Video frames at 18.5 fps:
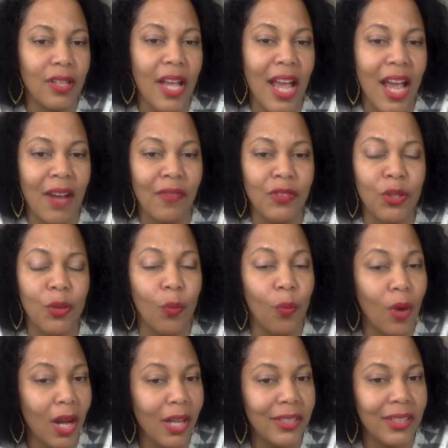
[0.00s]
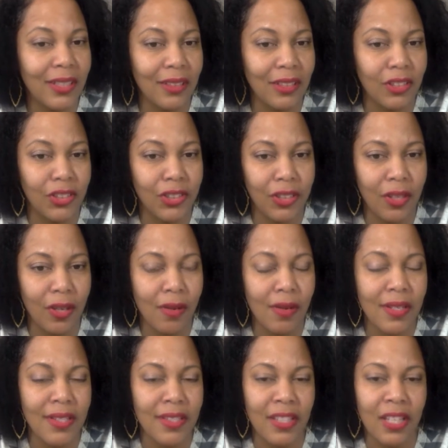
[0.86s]
after watching the
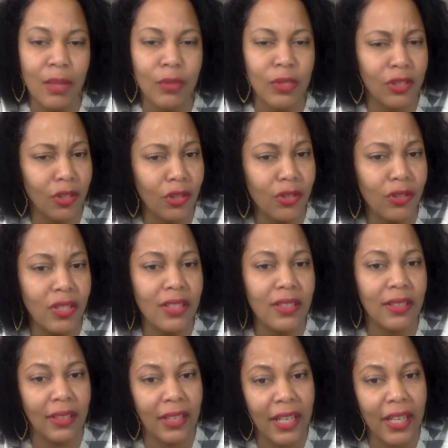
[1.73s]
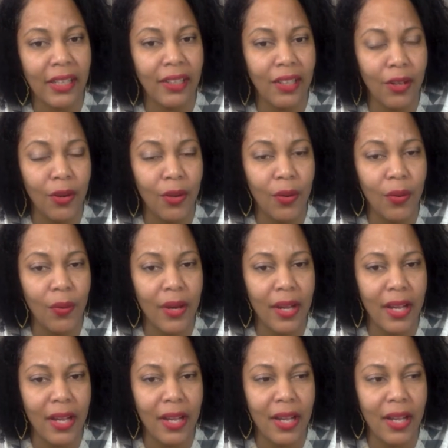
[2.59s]
show, it seems as though you need to lay low
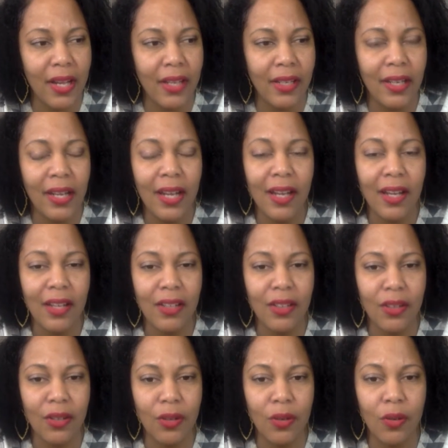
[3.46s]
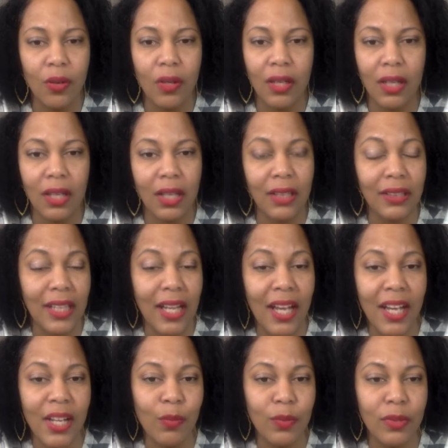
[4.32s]
and, you know,
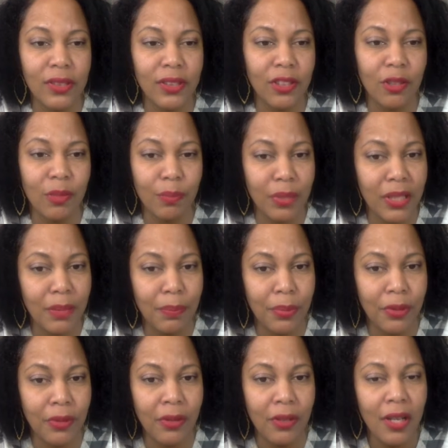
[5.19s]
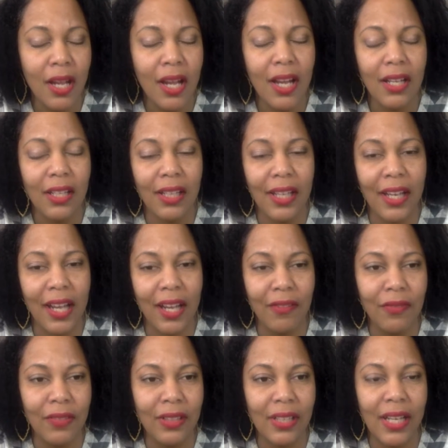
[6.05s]
align with certain people. Like,
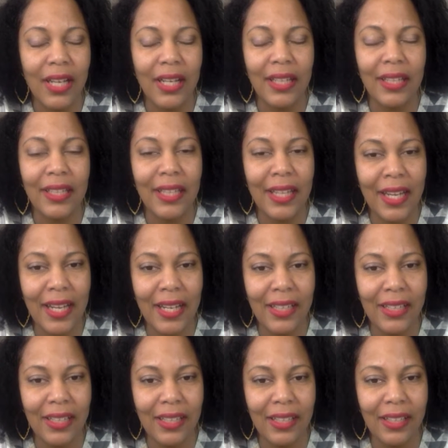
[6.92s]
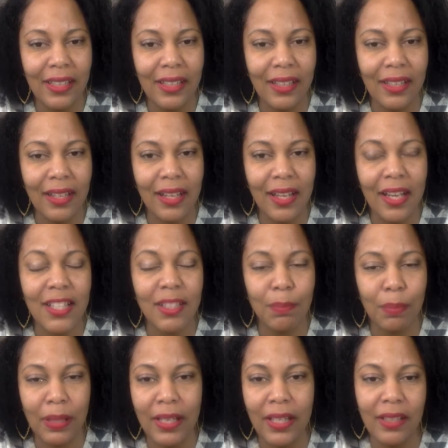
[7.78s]
I feel like Candy
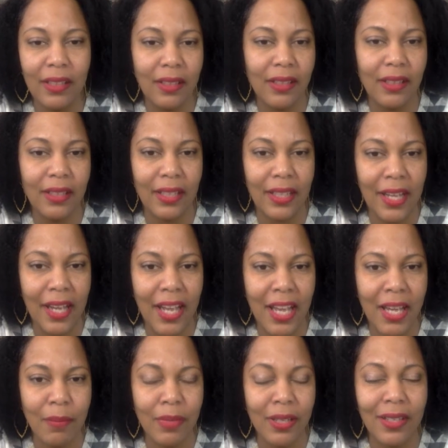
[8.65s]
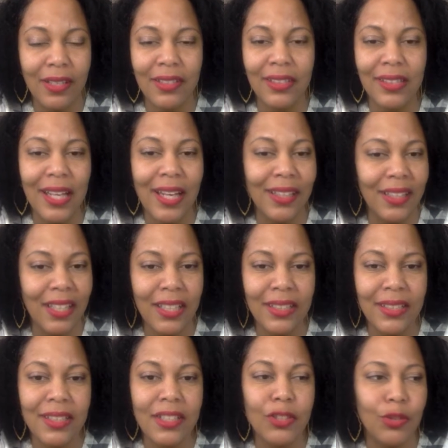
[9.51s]
has played a good game, because I
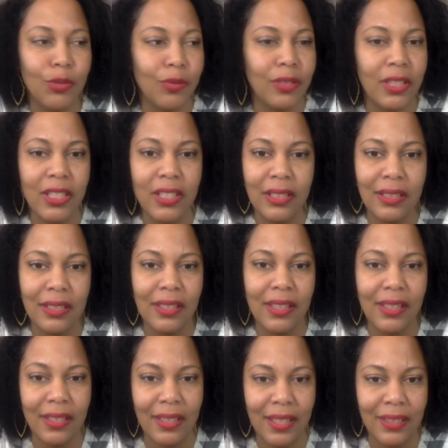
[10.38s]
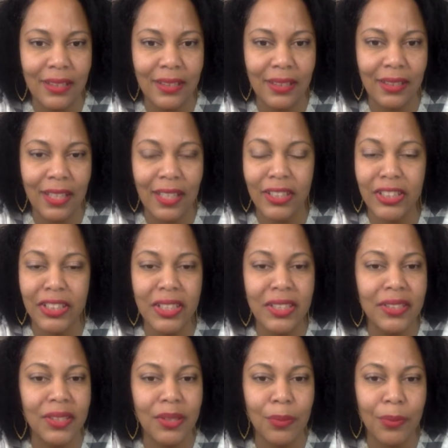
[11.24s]
think she strategically gets it. Like,
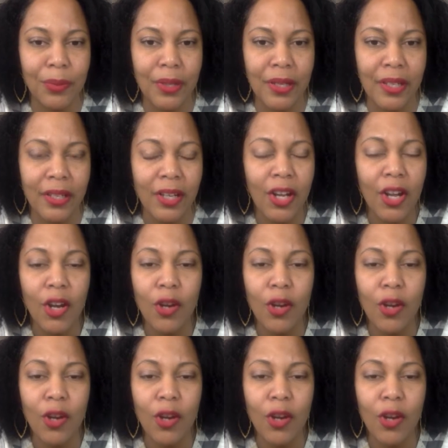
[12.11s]
she's the one